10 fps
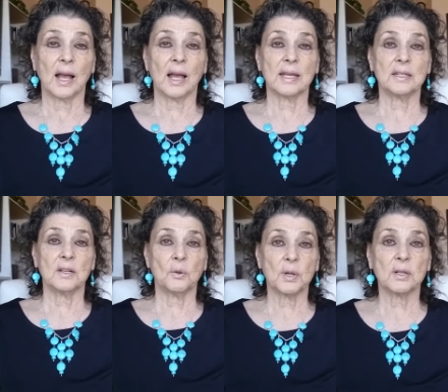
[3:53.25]
I
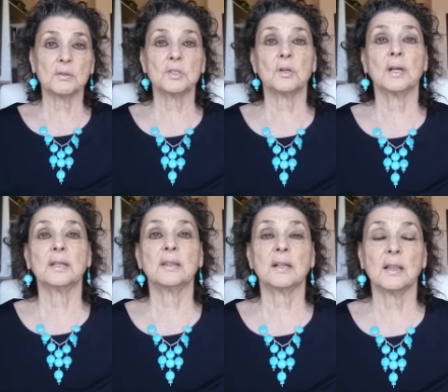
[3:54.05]
know what goes on
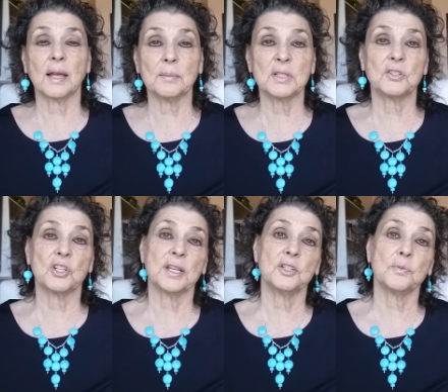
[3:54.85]
at the climate
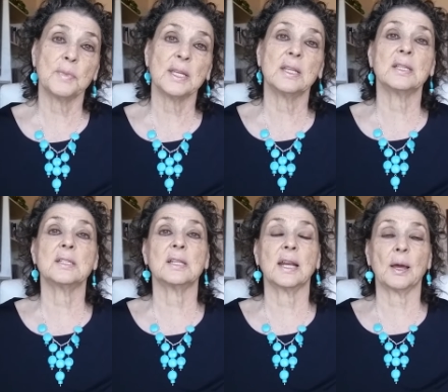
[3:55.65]
change
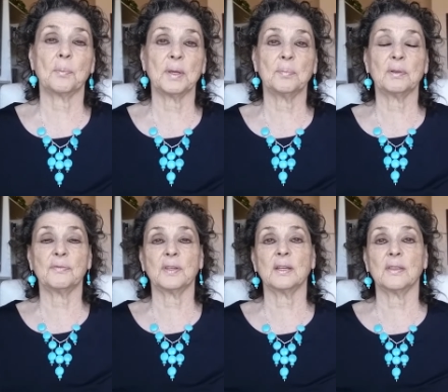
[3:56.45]
meetings and how people
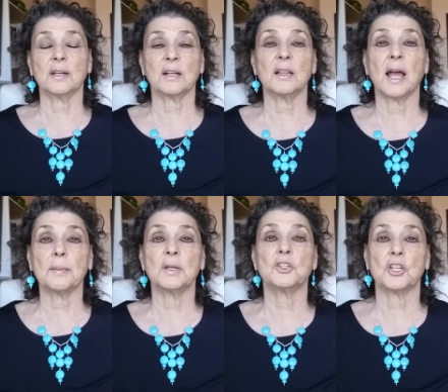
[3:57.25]
feel that
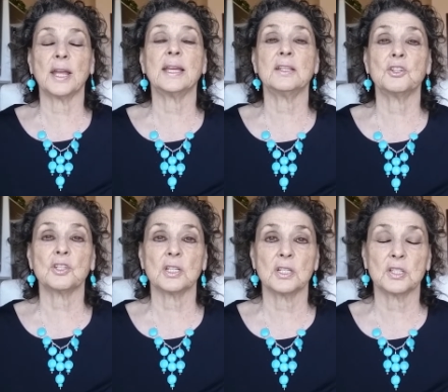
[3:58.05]
climate
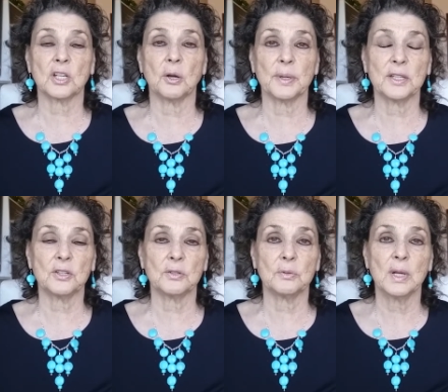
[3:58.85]
change is going
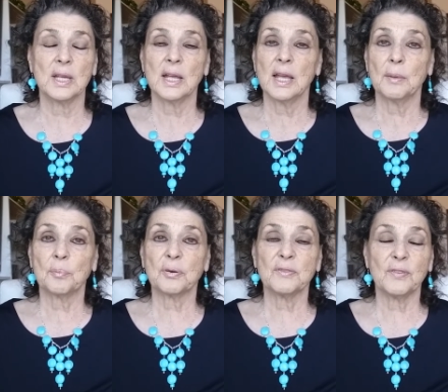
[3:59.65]
to
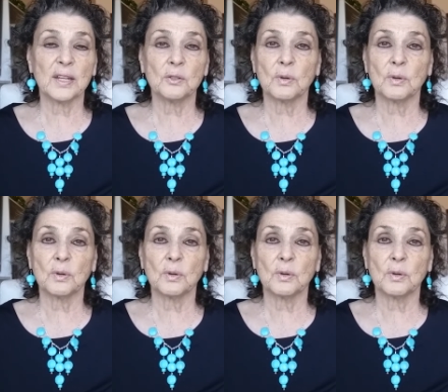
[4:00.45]
prevent